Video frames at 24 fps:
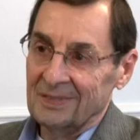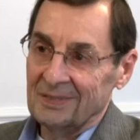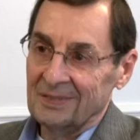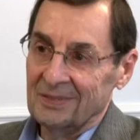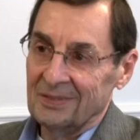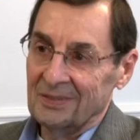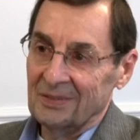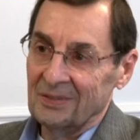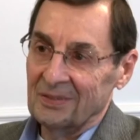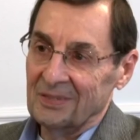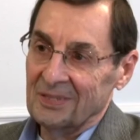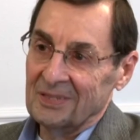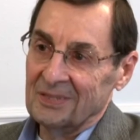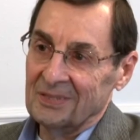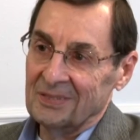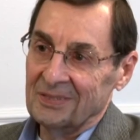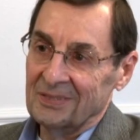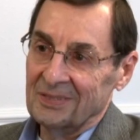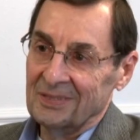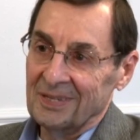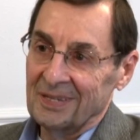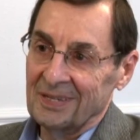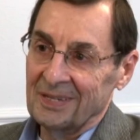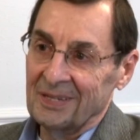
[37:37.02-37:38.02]
So
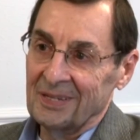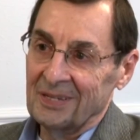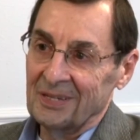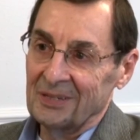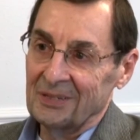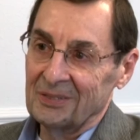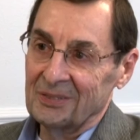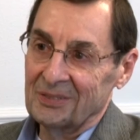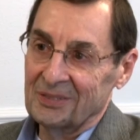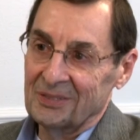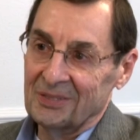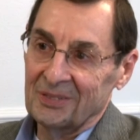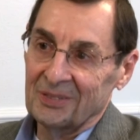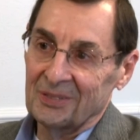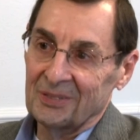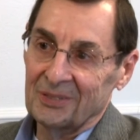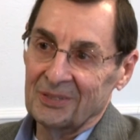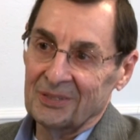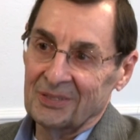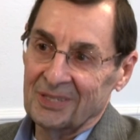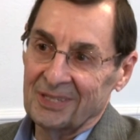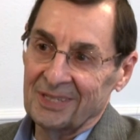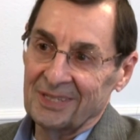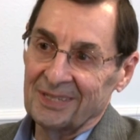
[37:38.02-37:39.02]
this adheres to
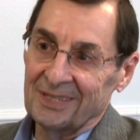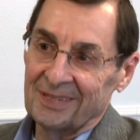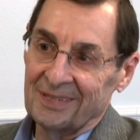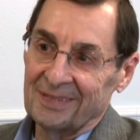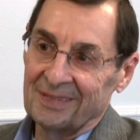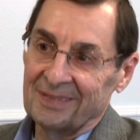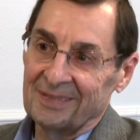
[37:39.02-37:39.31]
your skin?